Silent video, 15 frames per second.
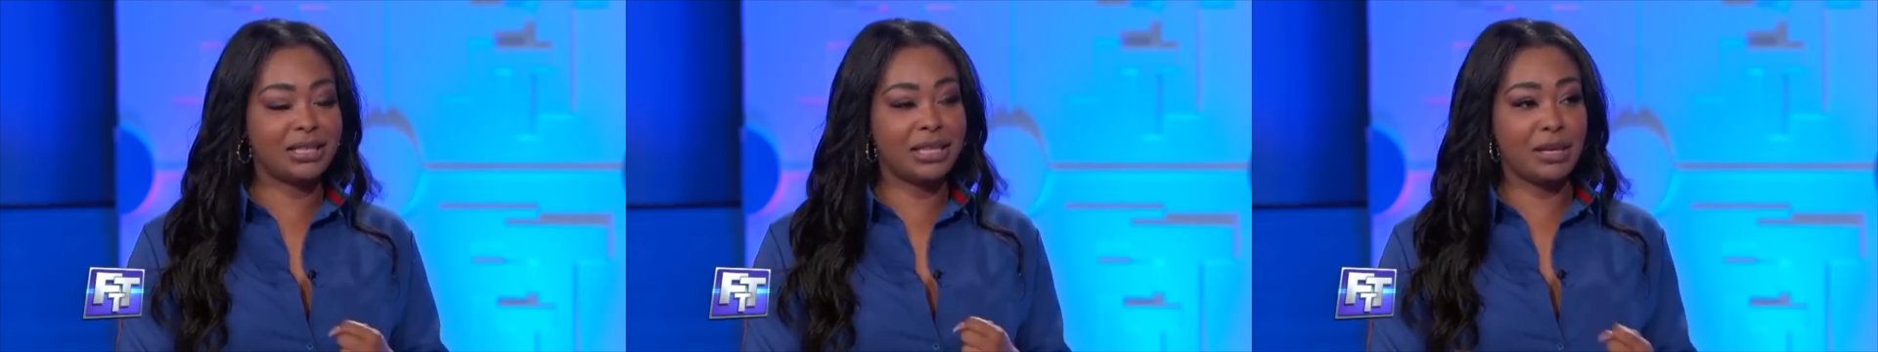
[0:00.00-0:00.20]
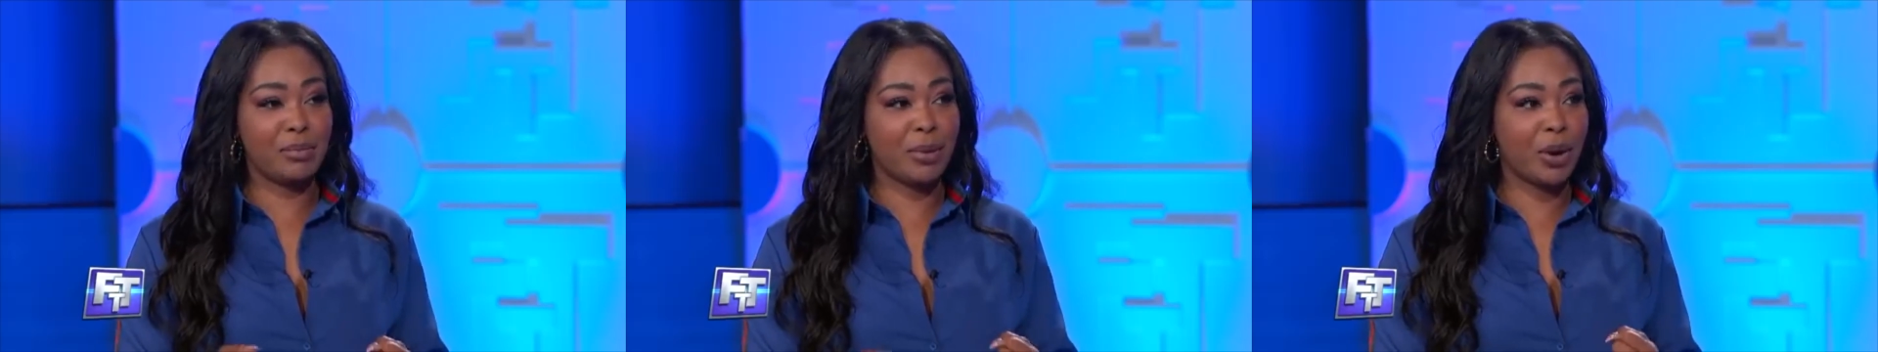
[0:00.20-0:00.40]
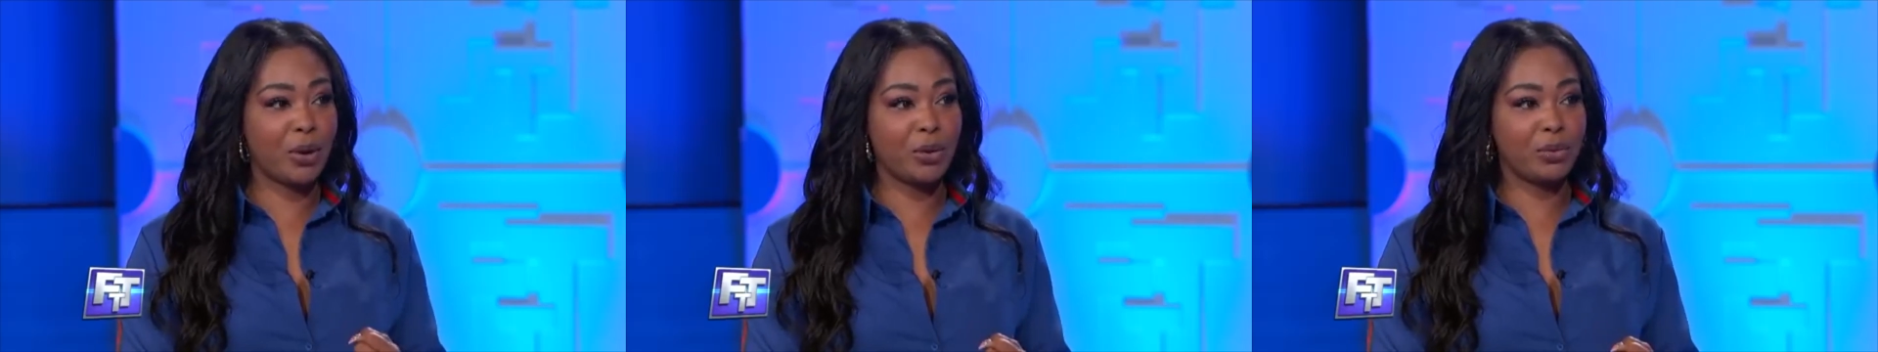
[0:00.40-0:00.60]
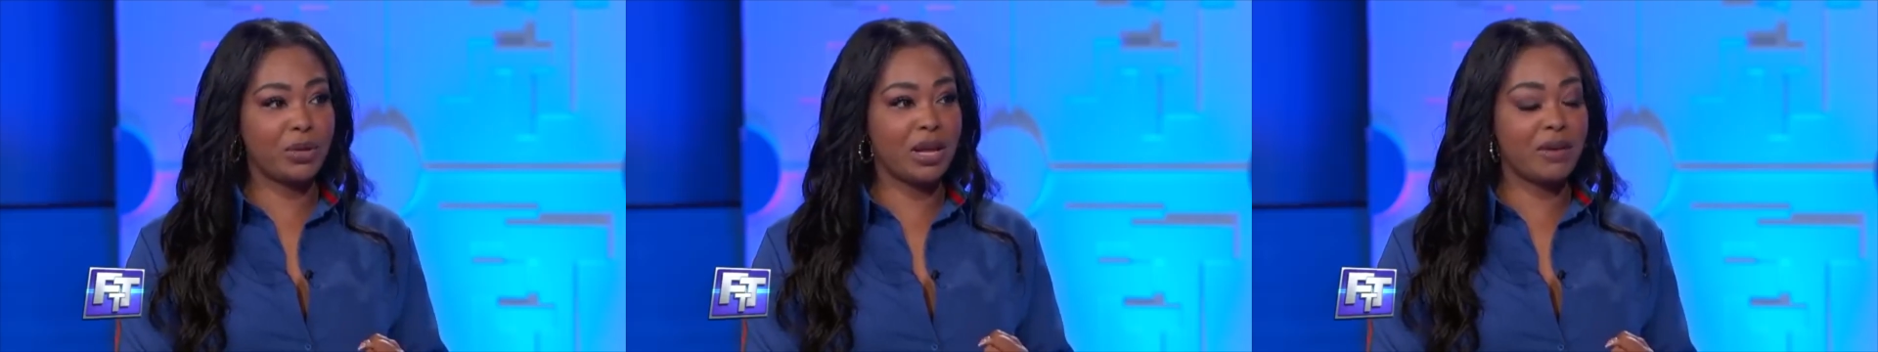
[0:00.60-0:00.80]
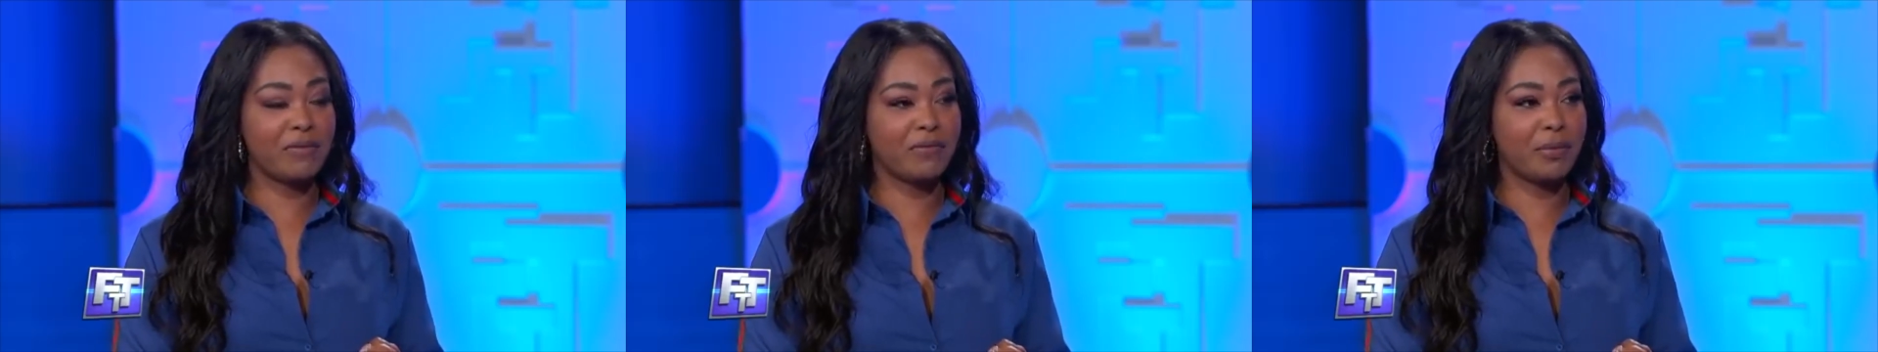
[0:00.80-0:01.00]
debowed
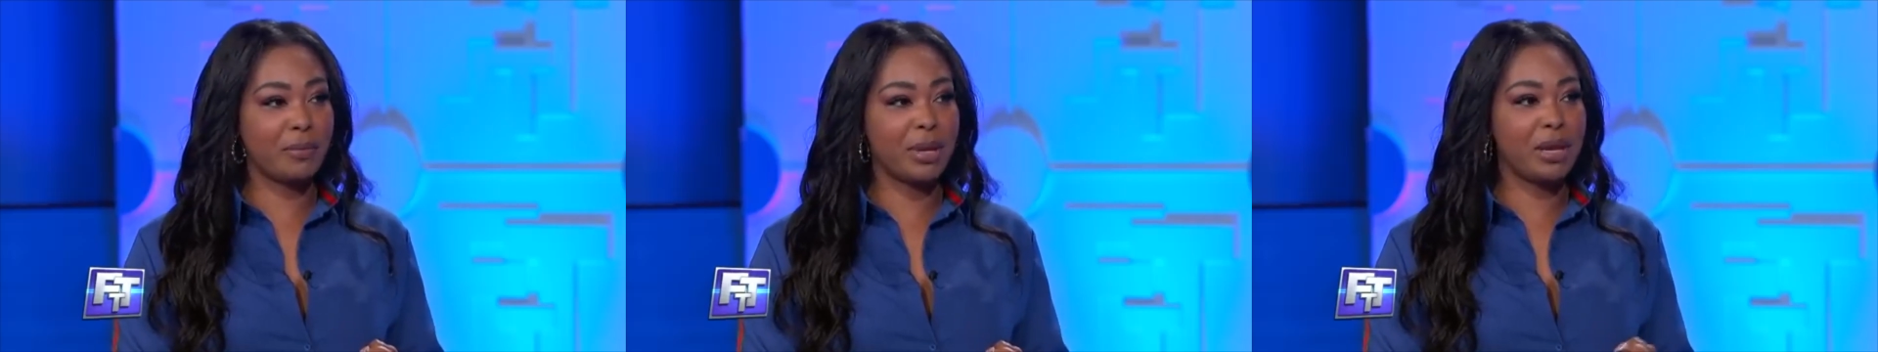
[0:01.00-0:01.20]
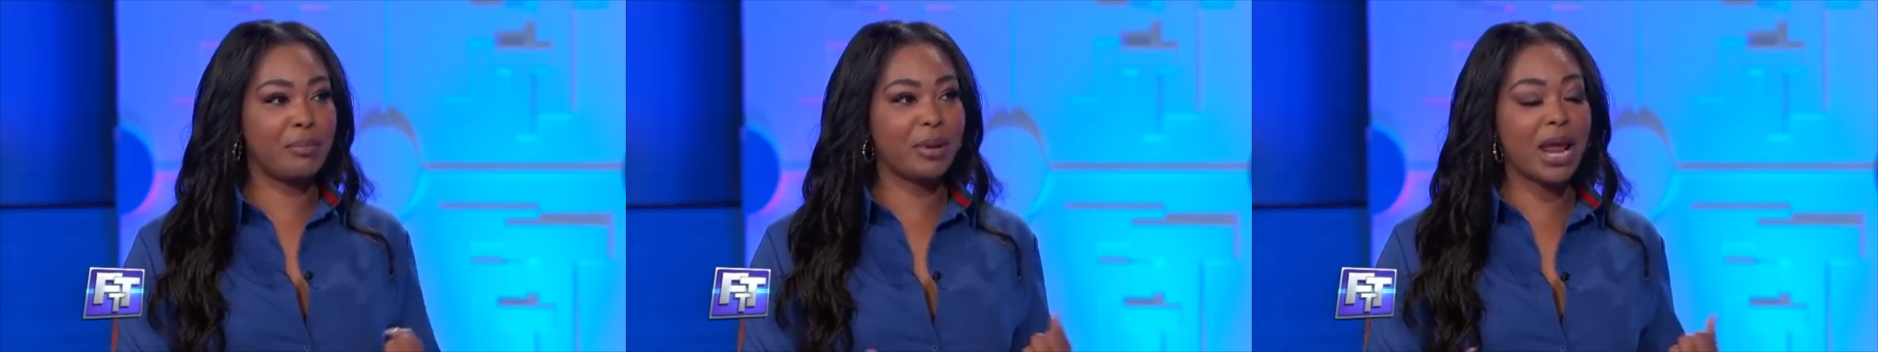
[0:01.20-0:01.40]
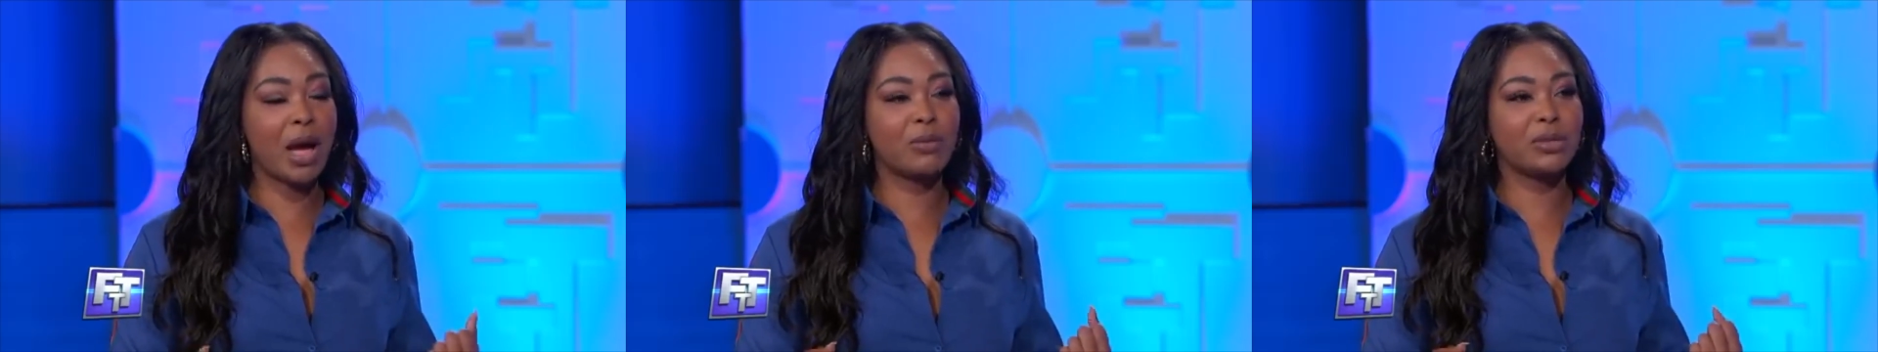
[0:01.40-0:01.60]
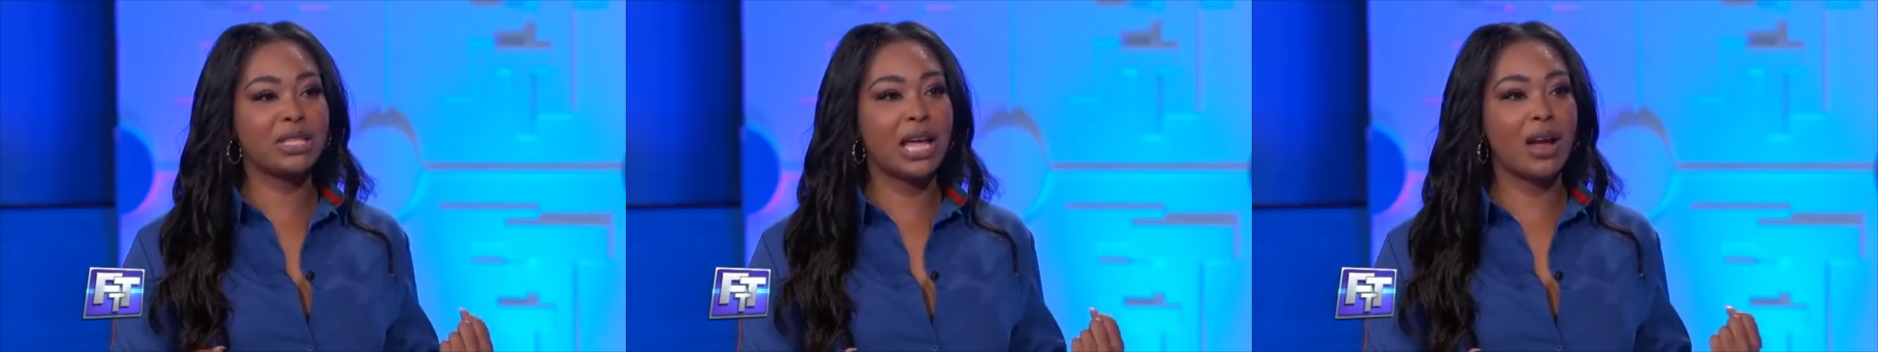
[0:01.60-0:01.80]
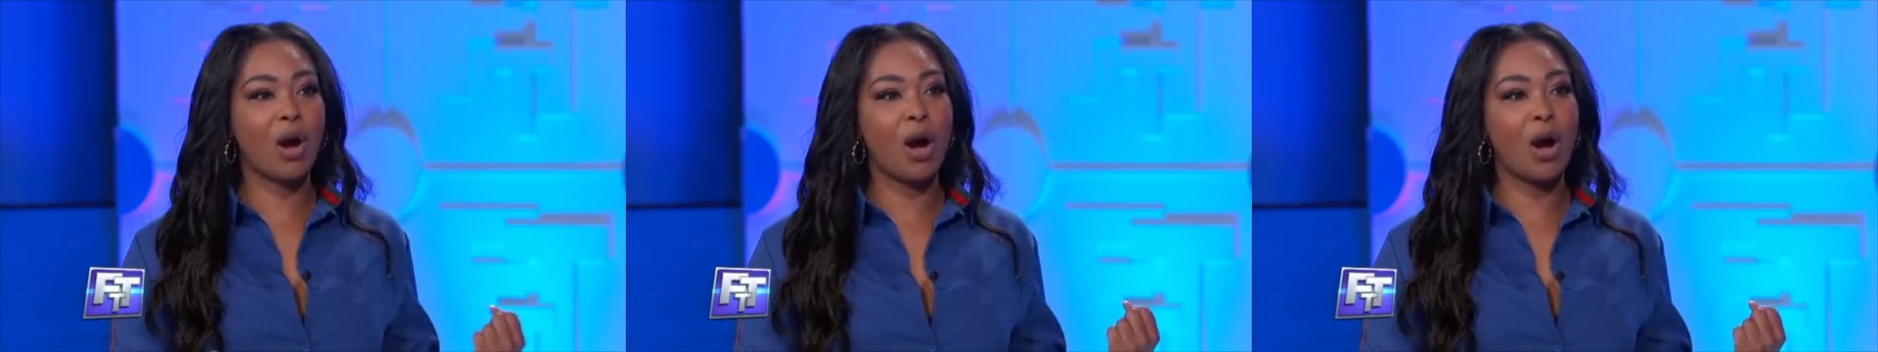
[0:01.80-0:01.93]
him for me, but I was like